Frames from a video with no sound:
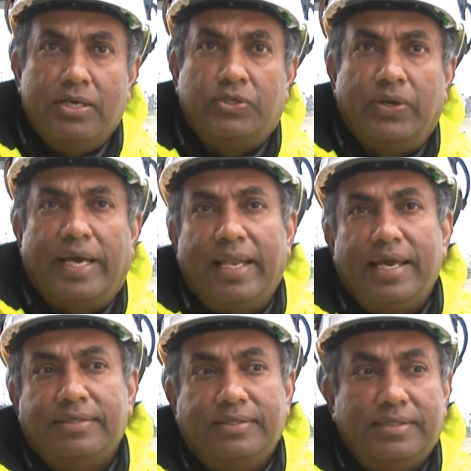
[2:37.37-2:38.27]
So
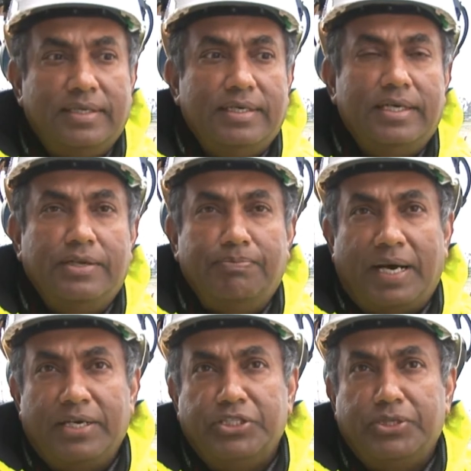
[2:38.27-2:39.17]
Alliance, in
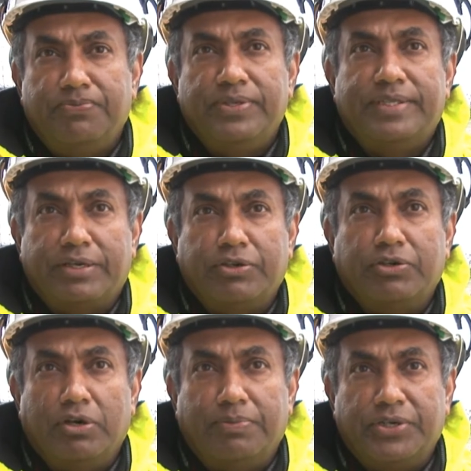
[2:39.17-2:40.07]
partnership with ACTEW
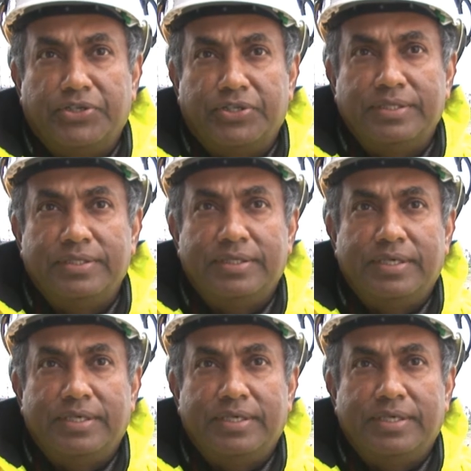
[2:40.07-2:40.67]
Corporations,